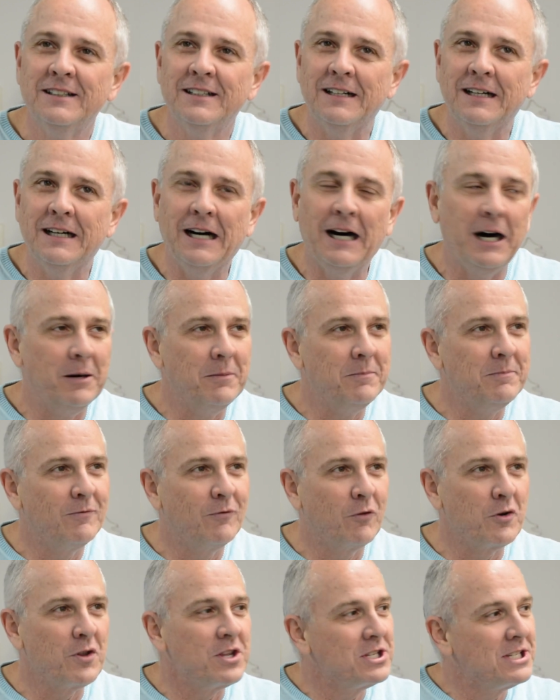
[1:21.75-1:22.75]

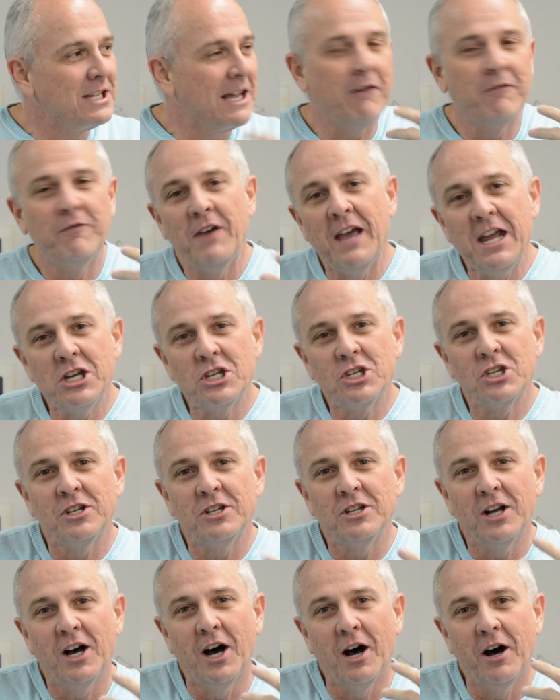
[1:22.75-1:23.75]
um, for the
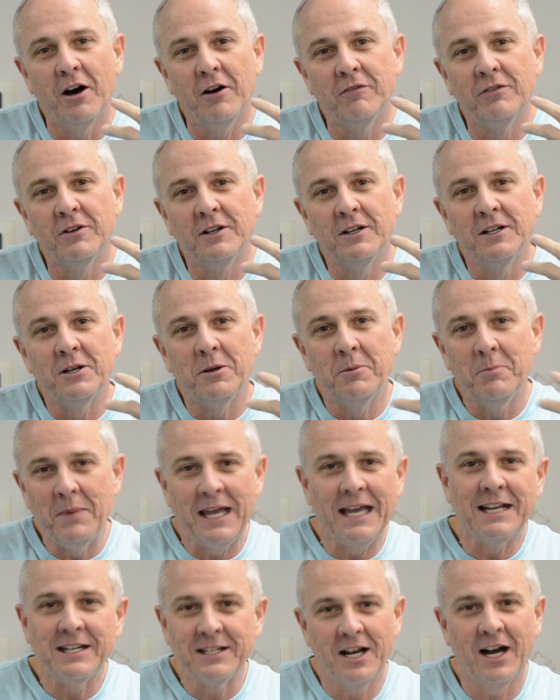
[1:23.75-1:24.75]
salvation of
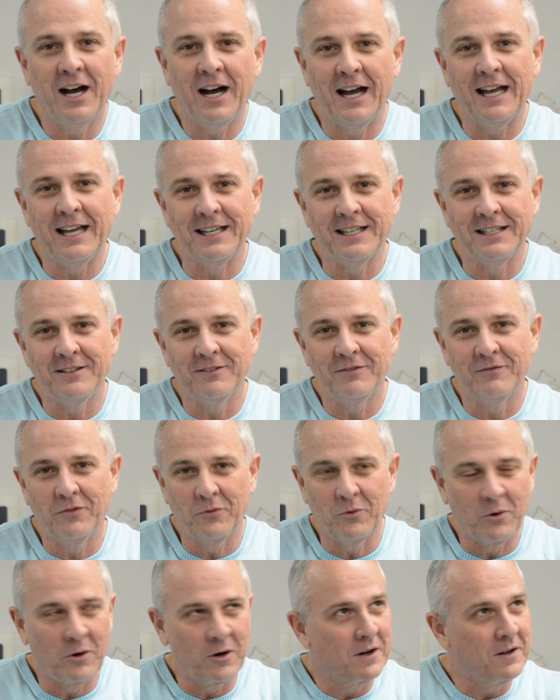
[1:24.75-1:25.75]
mankind,
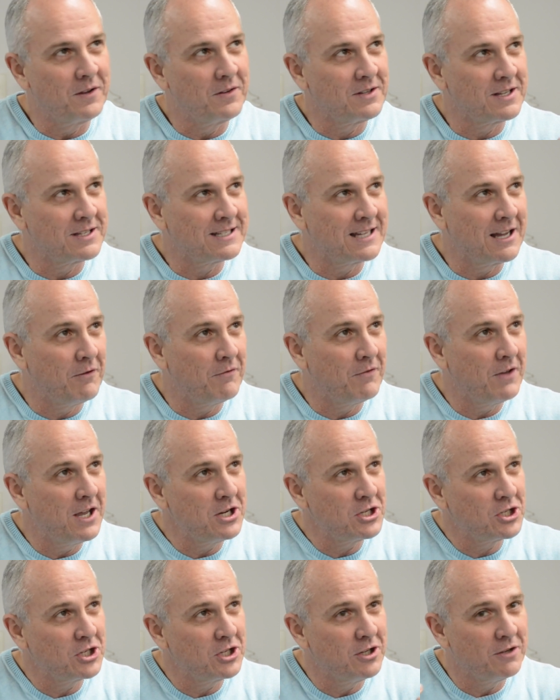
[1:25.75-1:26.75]
for the
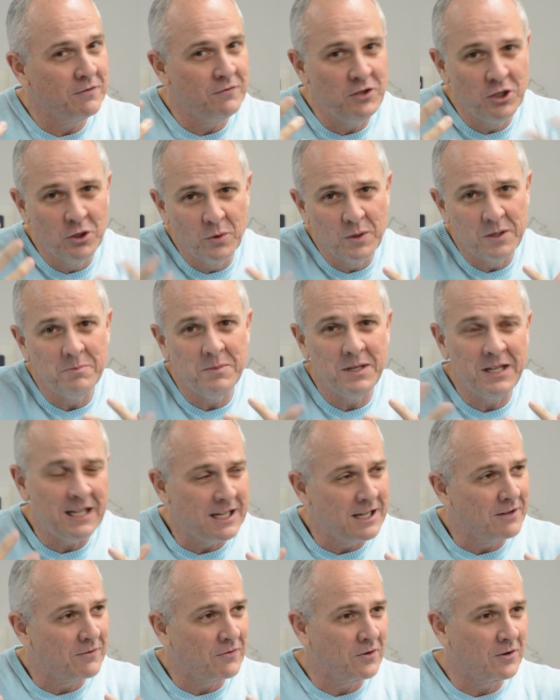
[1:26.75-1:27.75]
salvation of you and
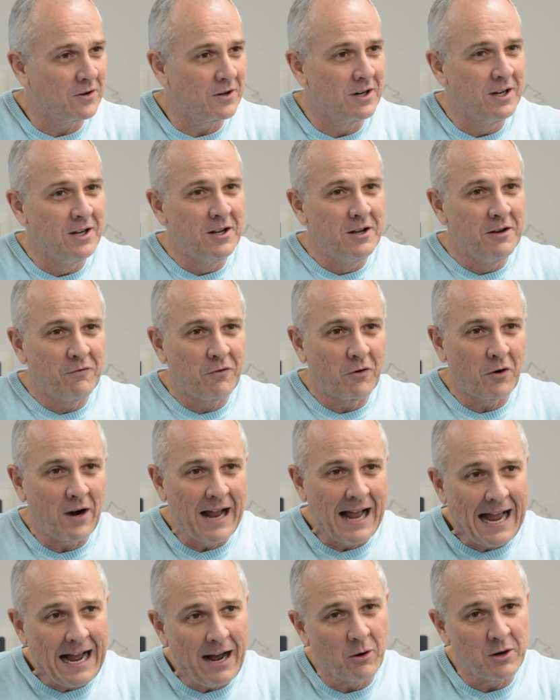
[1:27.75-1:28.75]
me, for, for
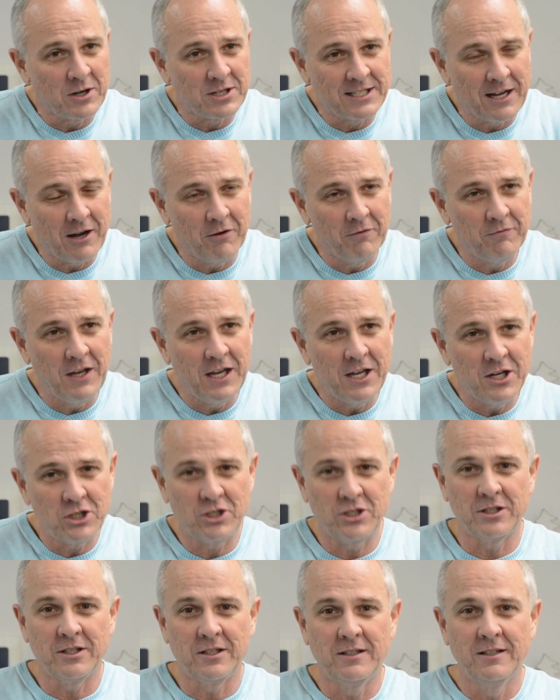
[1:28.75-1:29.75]
our
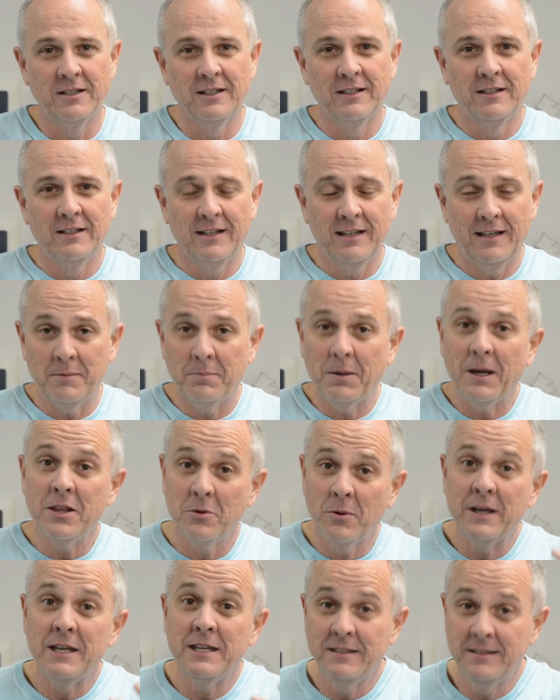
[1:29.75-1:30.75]
salvation, and by the
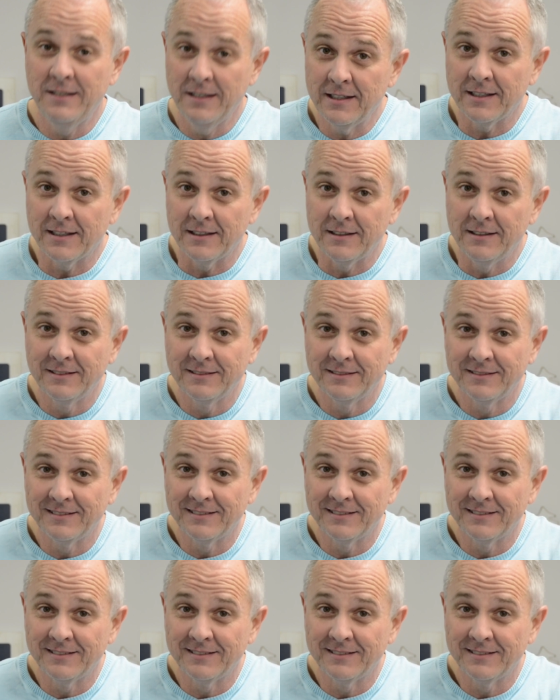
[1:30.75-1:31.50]
way, He did,